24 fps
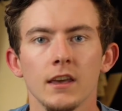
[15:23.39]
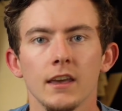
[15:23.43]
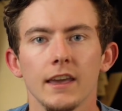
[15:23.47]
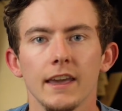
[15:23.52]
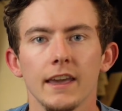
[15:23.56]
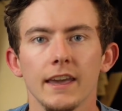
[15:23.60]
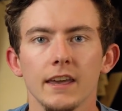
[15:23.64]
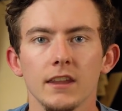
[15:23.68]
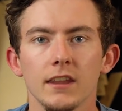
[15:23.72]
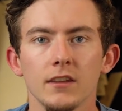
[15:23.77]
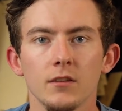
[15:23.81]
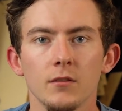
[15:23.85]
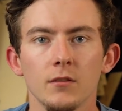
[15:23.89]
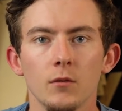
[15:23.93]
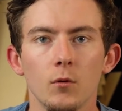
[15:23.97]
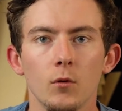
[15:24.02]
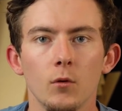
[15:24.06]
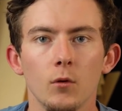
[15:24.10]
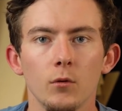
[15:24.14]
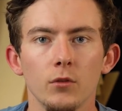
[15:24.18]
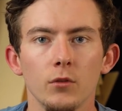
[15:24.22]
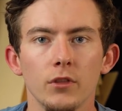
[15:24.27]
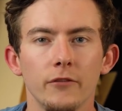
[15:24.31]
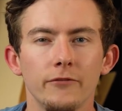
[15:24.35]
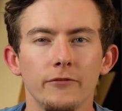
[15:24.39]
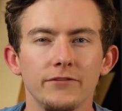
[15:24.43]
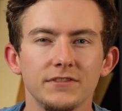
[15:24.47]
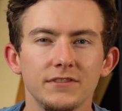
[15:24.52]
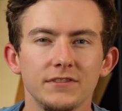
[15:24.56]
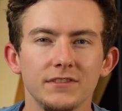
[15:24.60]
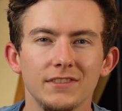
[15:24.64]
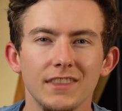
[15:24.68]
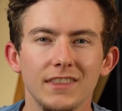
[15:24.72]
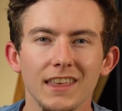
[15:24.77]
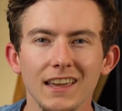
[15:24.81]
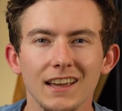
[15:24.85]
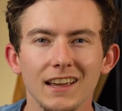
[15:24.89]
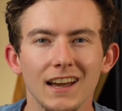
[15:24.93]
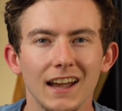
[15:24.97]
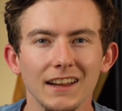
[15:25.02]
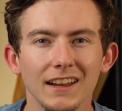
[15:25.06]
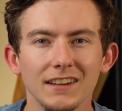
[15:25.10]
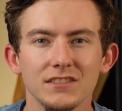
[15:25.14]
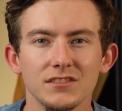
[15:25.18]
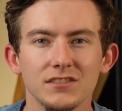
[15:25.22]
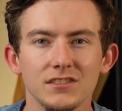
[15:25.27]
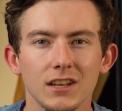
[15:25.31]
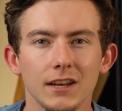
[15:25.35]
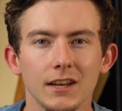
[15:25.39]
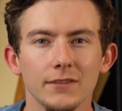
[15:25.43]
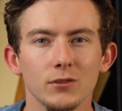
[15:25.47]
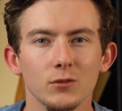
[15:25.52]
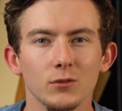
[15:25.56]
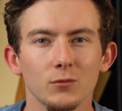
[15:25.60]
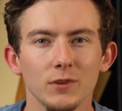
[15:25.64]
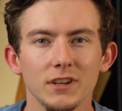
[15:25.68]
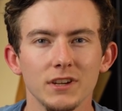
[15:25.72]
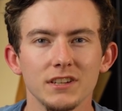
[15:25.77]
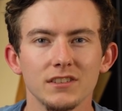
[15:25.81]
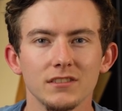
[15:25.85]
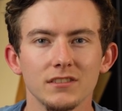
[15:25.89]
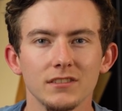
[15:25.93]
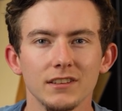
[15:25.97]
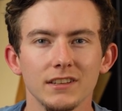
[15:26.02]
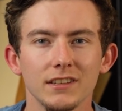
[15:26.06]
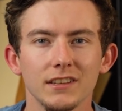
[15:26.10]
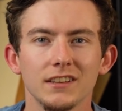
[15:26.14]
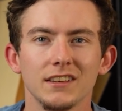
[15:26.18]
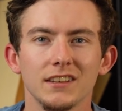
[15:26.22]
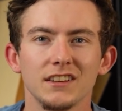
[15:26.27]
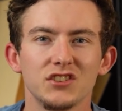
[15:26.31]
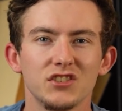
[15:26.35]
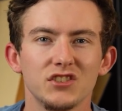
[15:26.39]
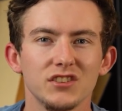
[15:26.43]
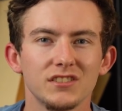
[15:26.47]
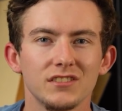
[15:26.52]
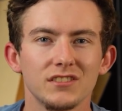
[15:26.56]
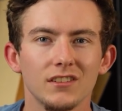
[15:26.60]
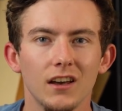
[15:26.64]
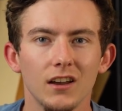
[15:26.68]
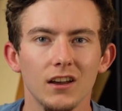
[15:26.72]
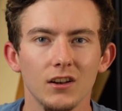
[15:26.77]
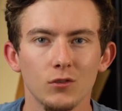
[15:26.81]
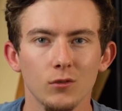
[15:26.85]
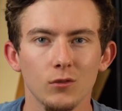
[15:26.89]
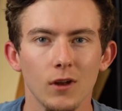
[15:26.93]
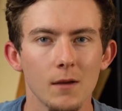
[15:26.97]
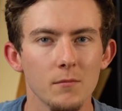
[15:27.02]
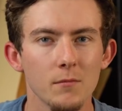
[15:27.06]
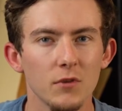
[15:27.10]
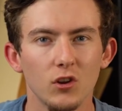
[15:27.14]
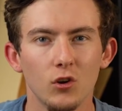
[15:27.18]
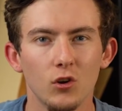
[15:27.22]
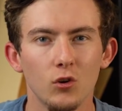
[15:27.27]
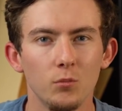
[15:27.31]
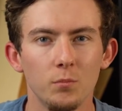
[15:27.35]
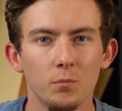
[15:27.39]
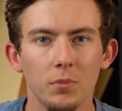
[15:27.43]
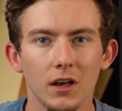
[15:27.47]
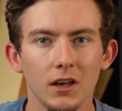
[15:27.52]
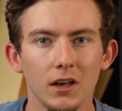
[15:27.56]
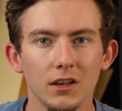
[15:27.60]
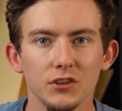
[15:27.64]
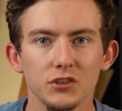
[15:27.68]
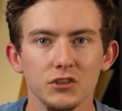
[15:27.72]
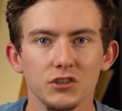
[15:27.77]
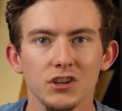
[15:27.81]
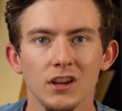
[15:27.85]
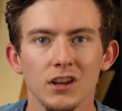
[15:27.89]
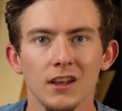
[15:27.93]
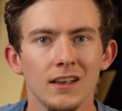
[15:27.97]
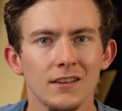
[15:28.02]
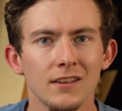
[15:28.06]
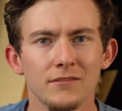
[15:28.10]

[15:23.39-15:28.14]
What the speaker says: And the thing I discovered recently is just a grommet hole punch.